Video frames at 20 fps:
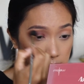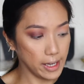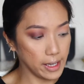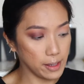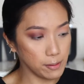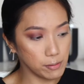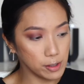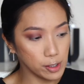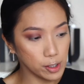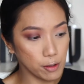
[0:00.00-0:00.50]

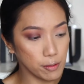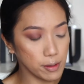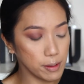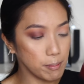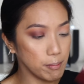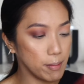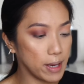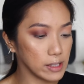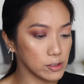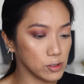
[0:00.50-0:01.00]
And we're
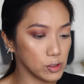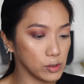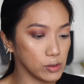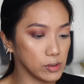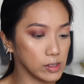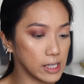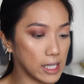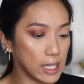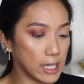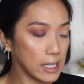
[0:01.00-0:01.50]
going back to
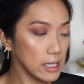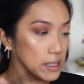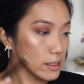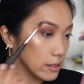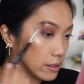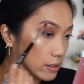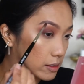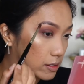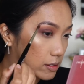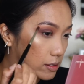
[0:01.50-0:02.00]

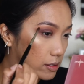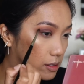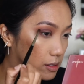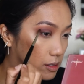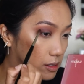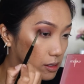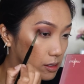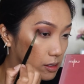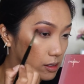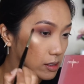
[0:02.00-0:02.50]
Dust
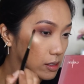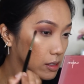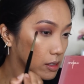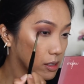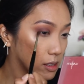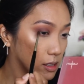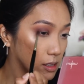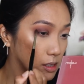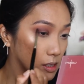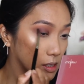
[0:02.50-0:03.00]

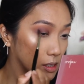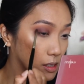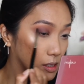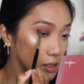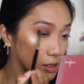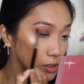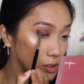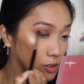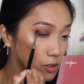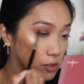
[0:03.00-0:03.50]

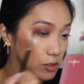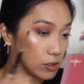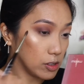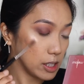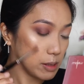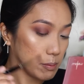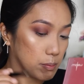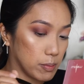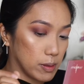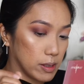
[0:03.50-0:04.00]
to
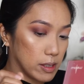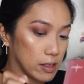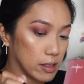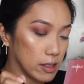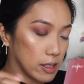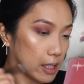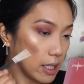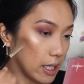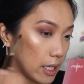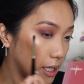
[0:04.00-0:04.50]

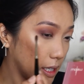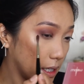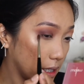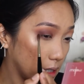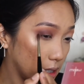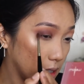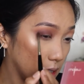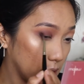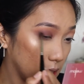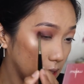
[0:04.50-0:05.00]
deepen that
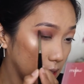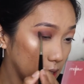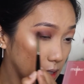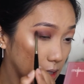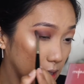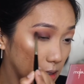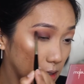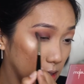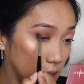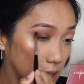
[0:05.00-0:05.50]

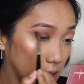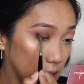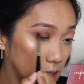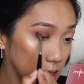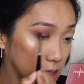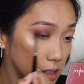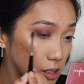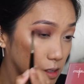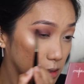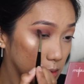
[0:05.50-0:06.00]

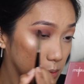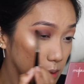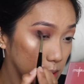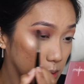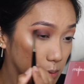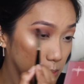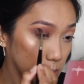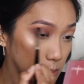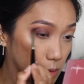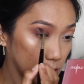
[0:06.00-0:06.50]
a little
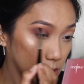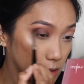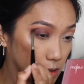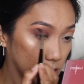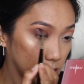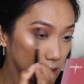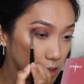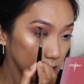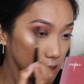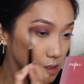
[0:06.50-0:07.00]
bit
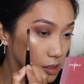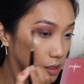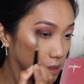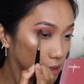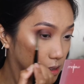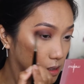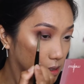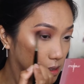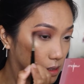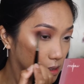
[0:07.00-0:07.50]
more.
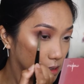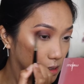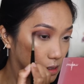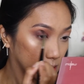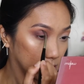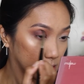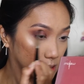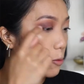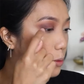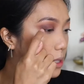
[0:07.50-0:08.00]

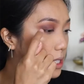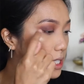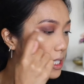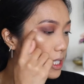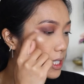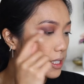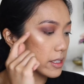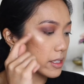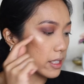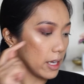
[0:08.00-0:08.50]
We
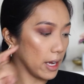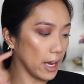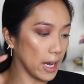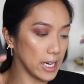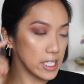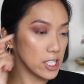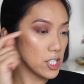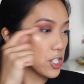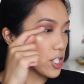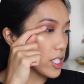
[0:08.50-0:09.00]
need
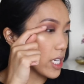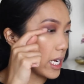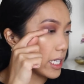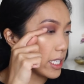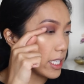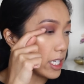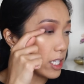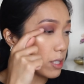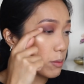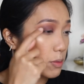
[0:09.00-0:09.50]
a
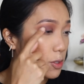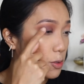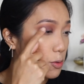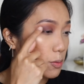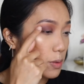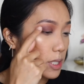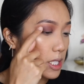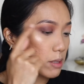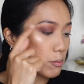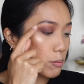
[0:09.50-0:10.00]
shade in
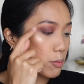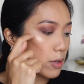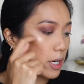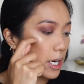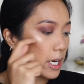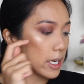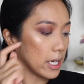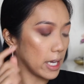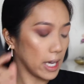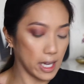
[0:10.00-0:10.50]
between
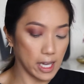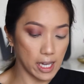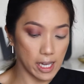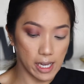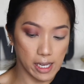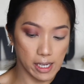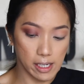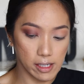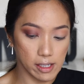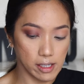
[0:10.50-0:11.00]
Brick
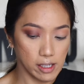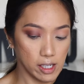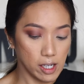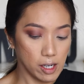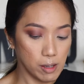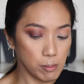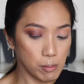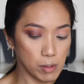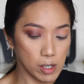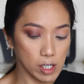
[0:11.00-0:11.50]
and
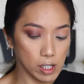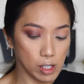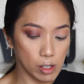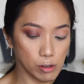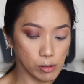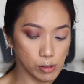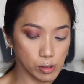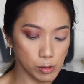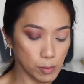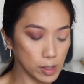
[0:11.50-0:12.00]

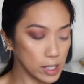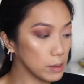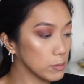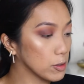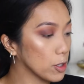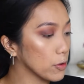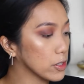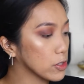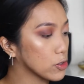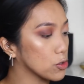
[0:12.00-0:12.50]
Merlot. So what
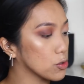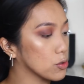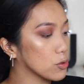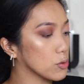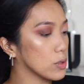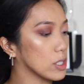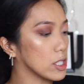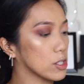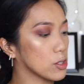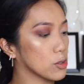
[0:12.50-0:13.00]
I'm going to
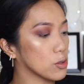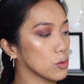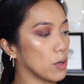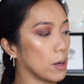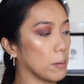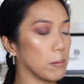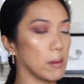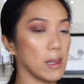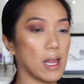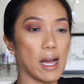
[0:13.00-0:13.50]
do is
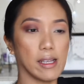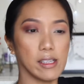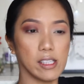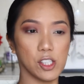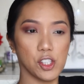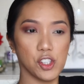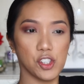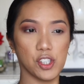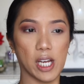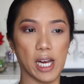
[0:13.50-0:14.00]
to apply
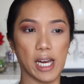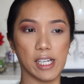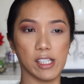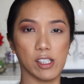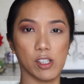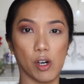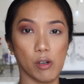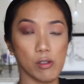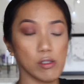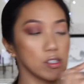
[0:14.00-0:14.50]
this
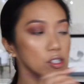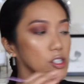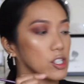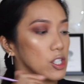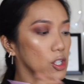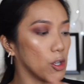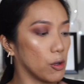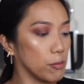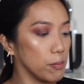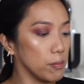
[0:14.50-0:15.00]
shade called
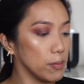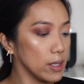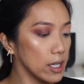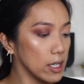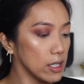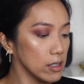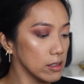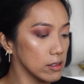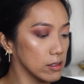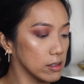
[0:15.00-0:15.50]

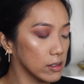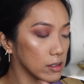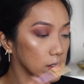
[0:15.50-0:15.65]
Sinopia.